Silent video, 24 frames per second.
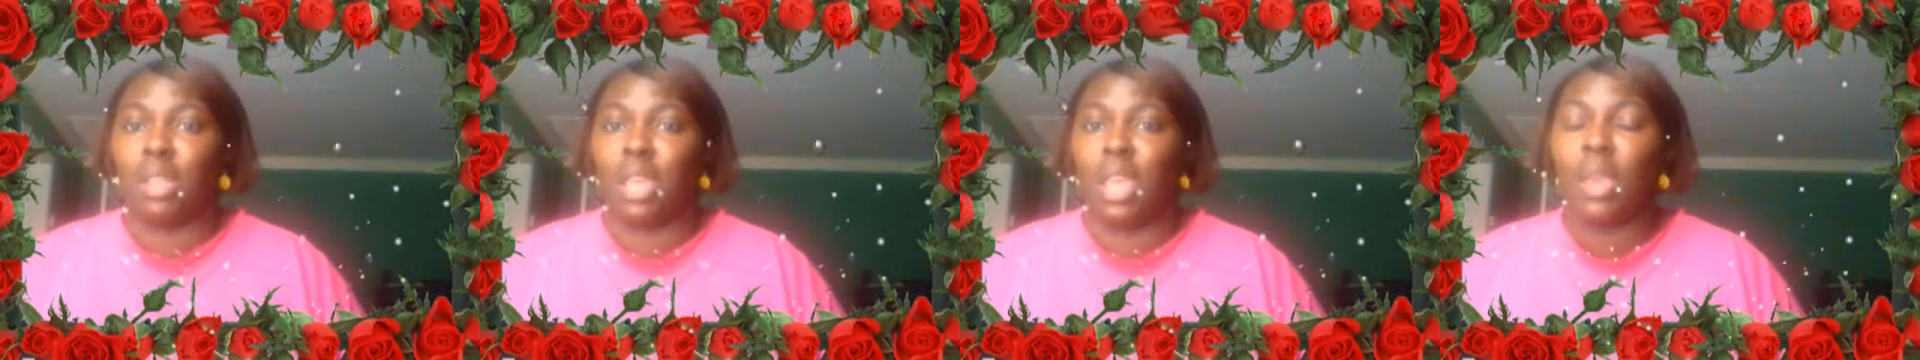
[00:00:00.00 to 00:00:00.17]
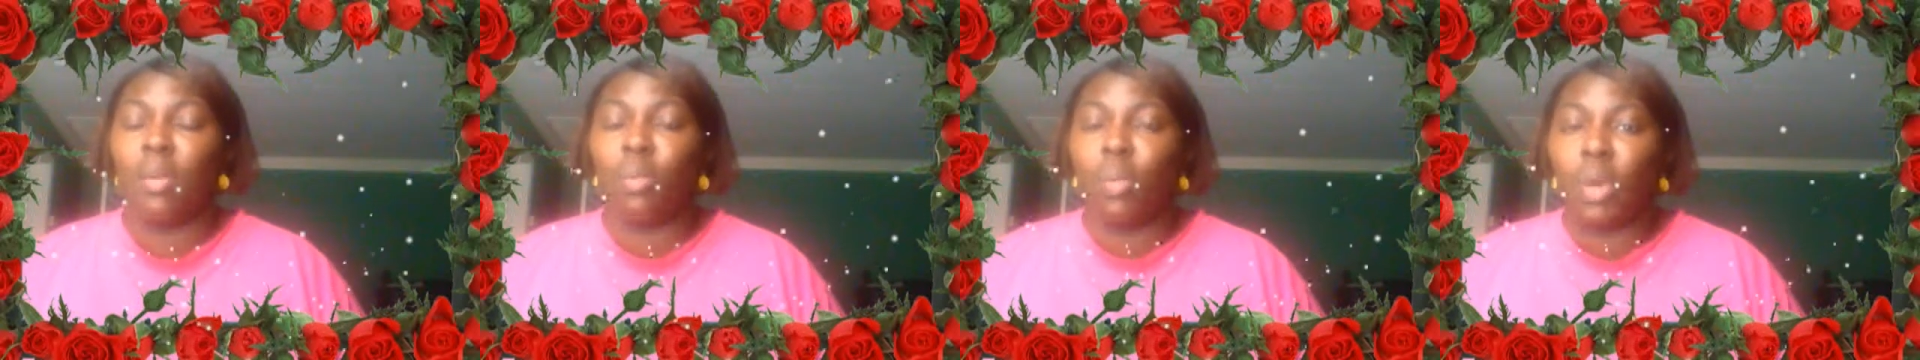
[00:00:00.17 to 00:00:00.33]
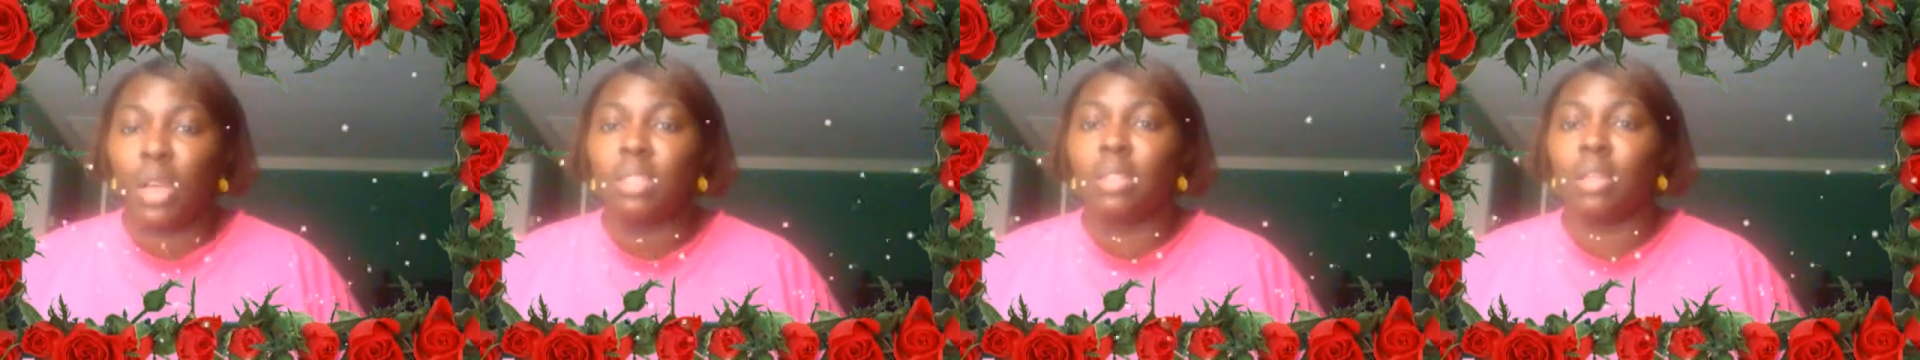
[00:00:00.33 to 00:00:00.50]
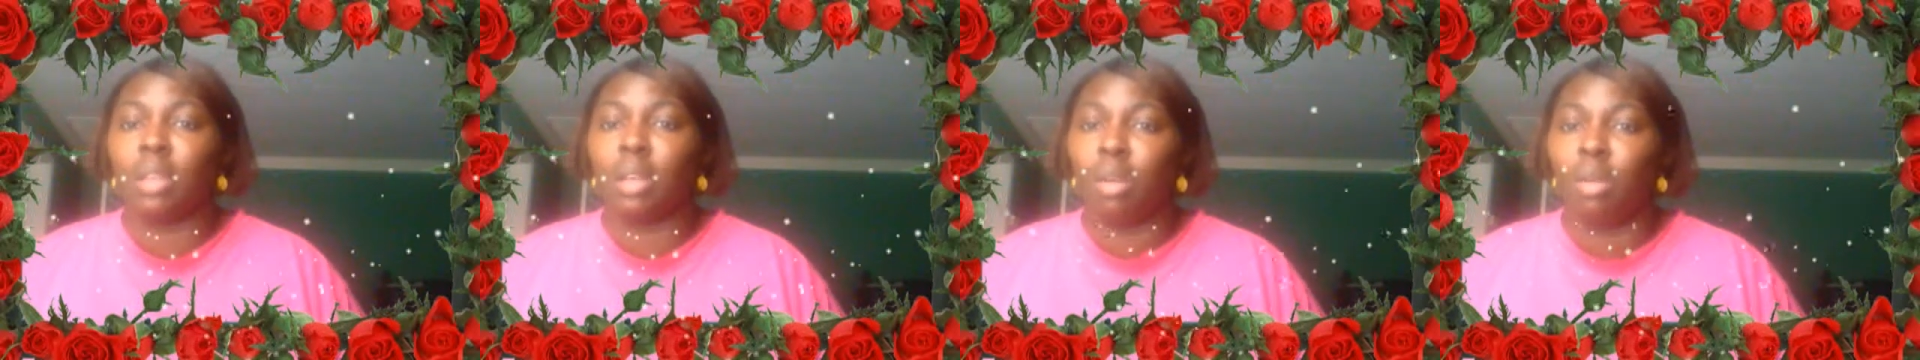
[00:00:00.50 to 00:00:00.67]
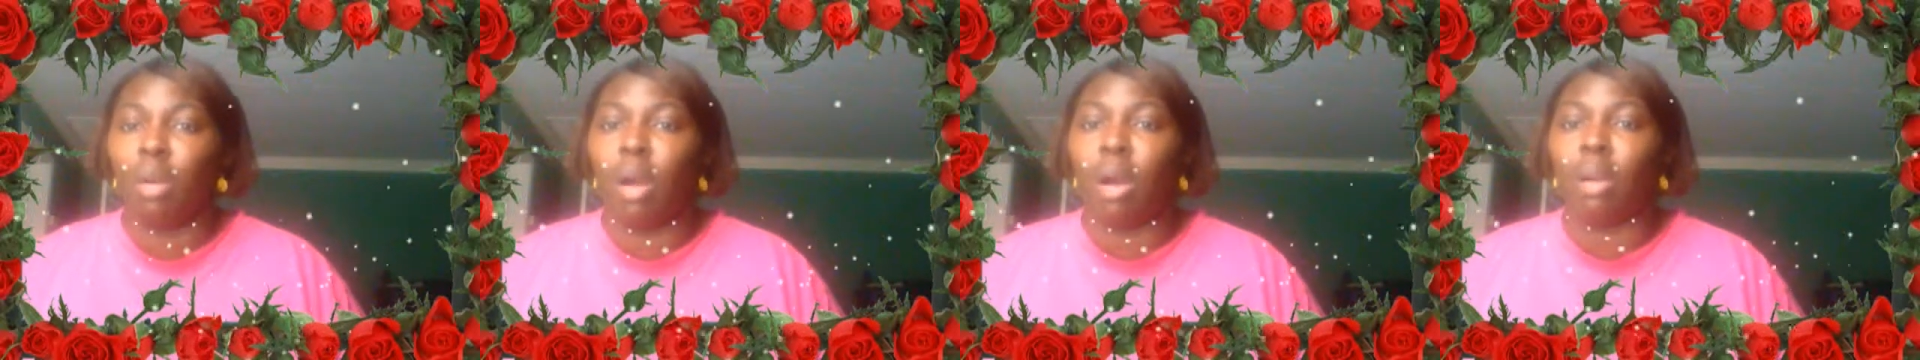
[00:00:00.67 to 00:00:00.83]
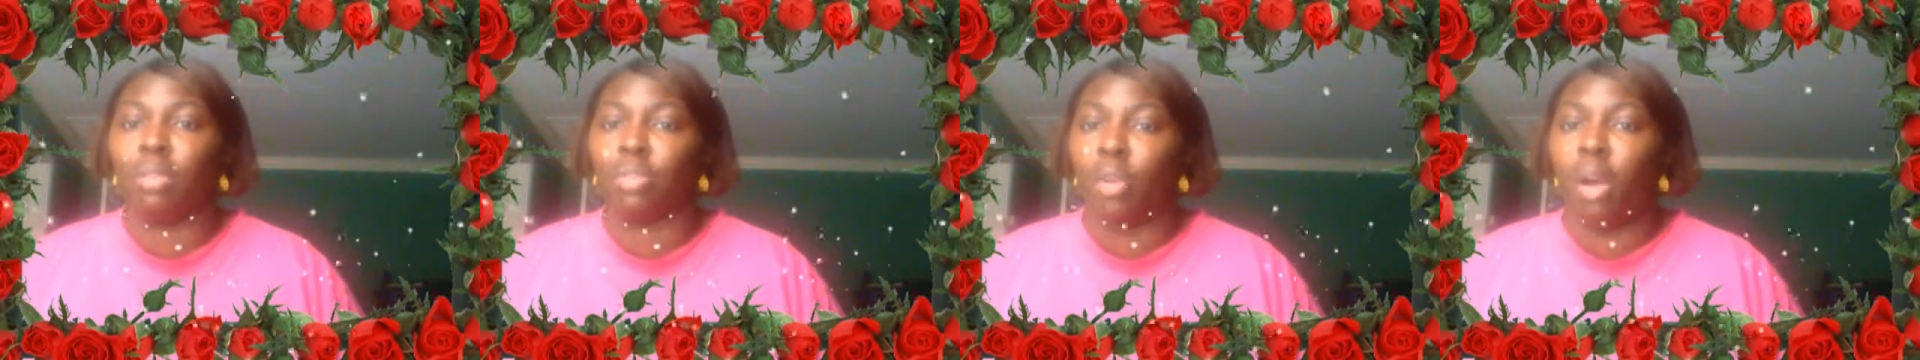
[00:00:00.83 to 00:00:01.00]
He went to the
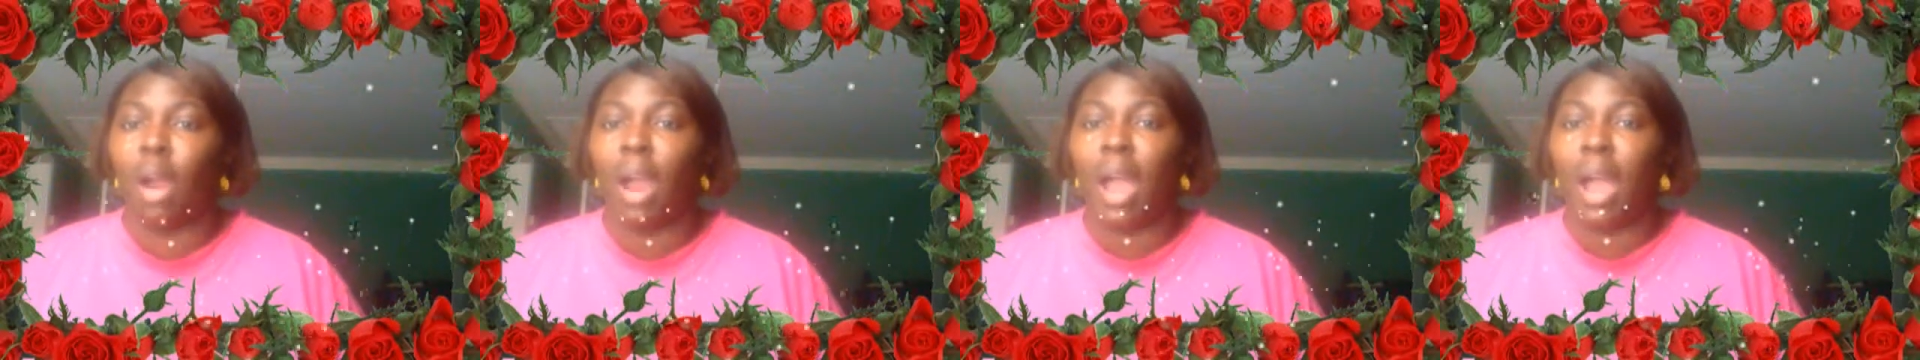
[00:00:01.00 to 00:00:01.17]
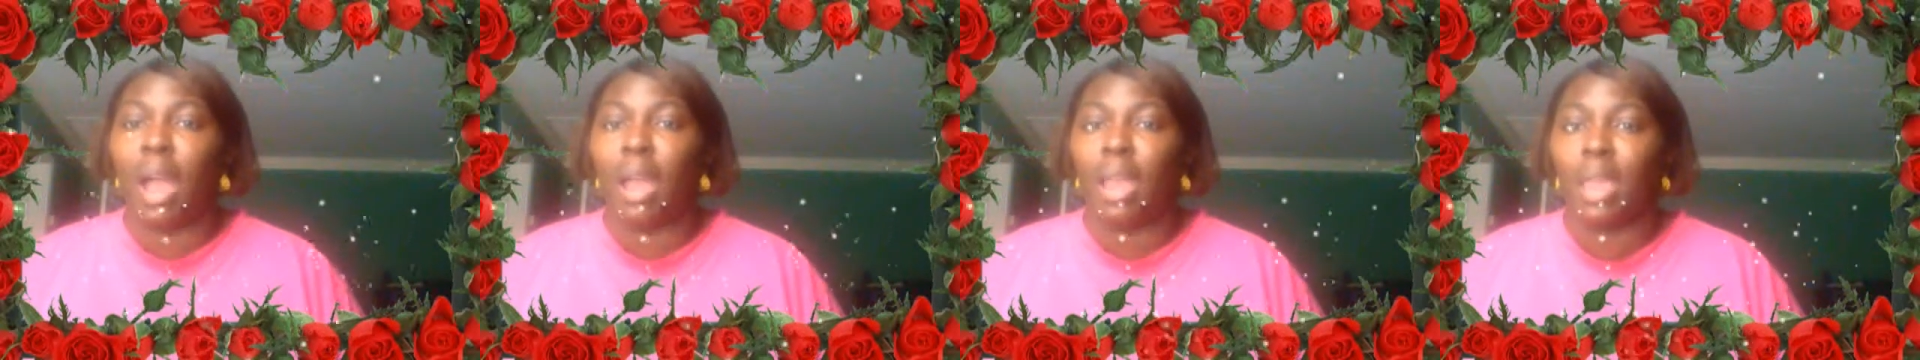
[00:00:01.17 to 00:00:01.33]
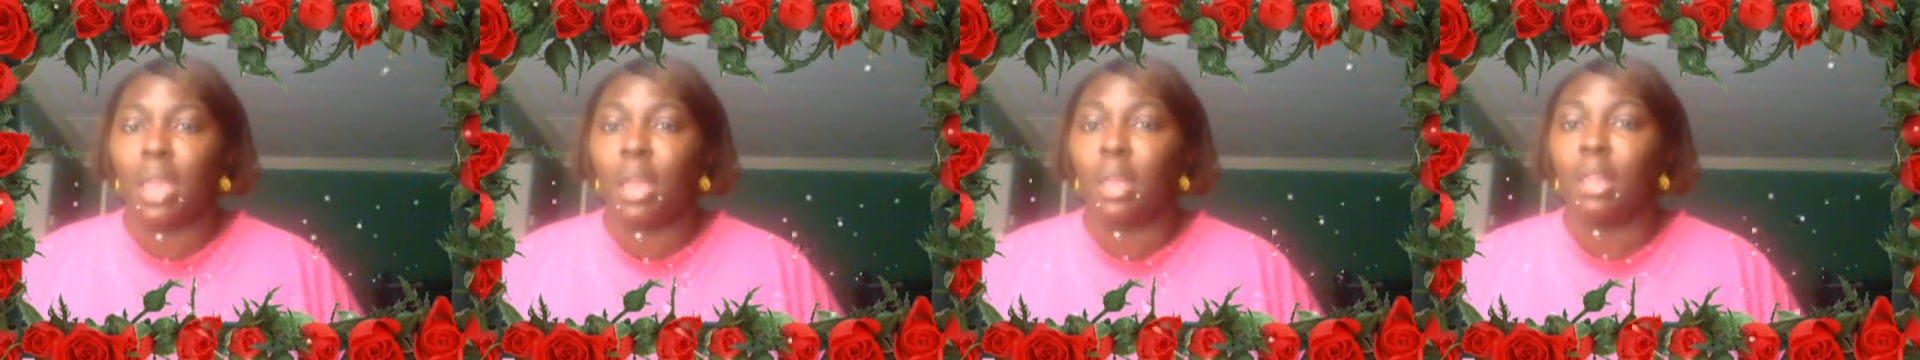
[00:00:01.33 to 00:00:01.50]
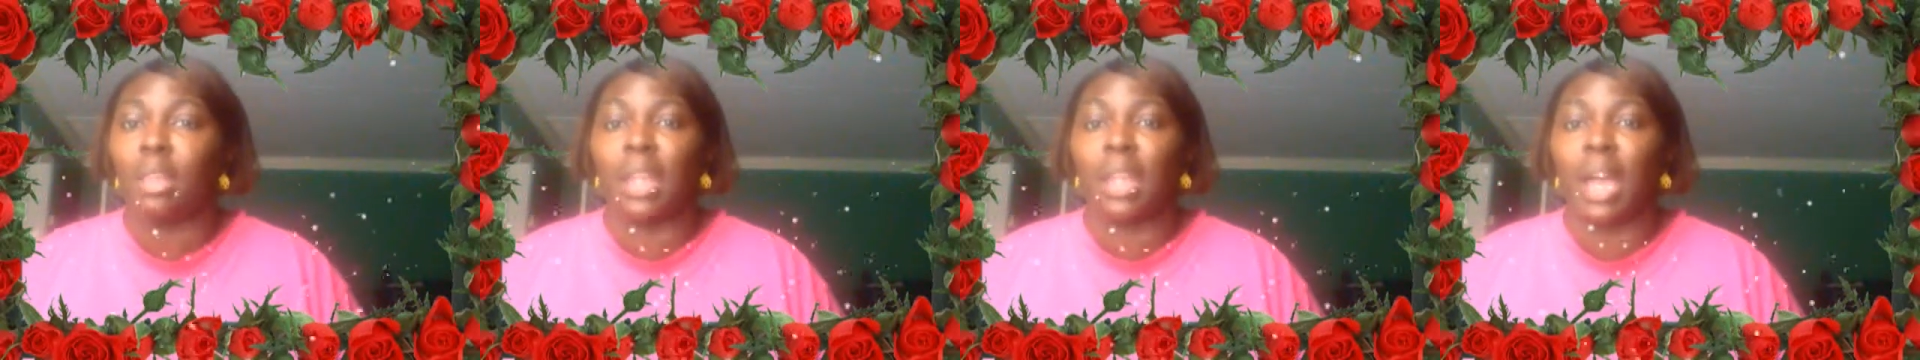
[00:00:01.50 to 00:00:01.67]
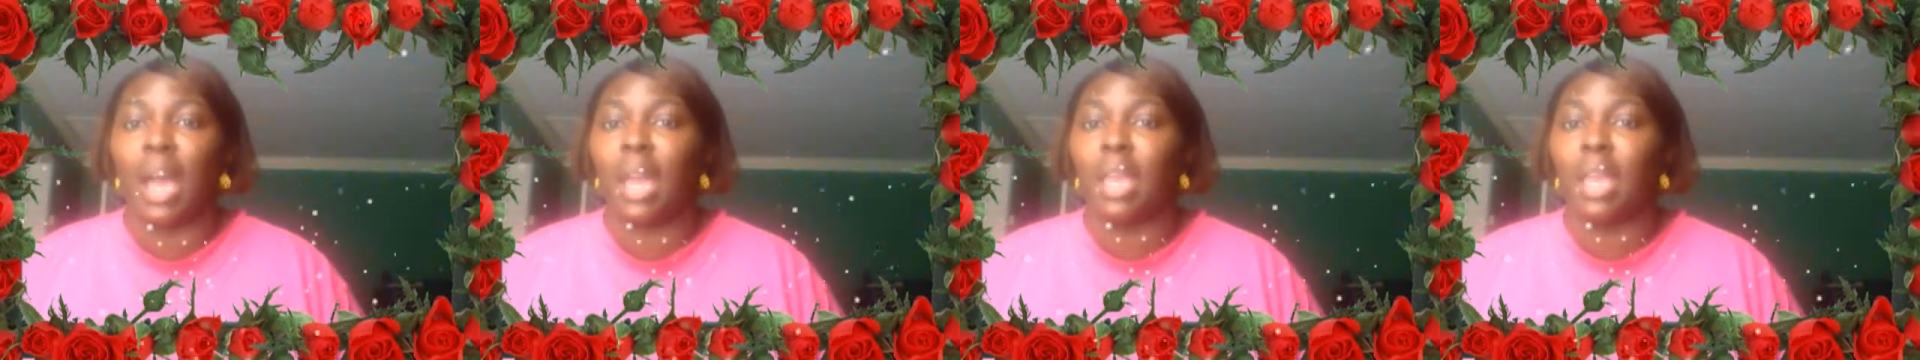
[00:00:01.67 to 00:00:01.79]
cross for our healing.